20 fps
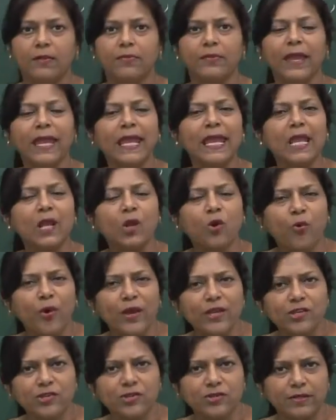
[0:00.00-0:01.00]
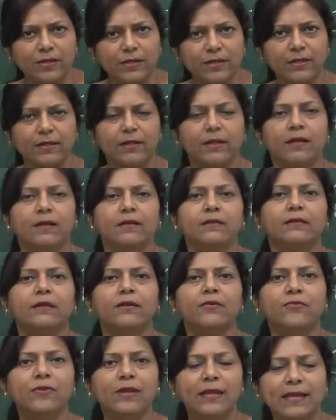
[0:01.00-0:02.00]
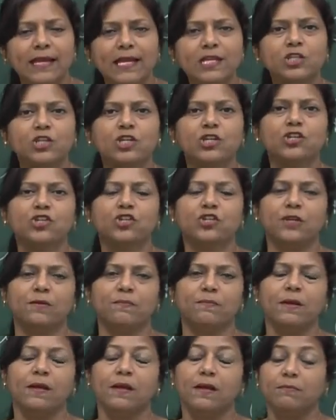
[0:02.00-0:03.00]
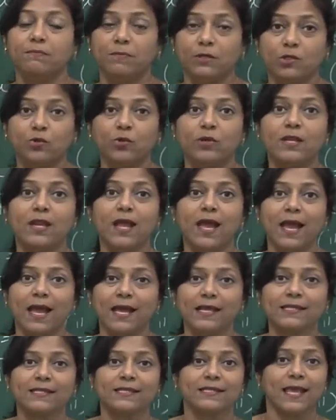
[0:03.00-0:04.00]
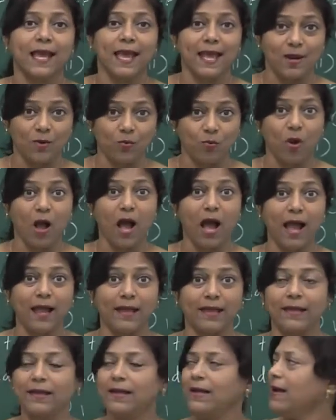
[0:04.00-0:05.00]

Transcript: the equation, the relationship between x and y.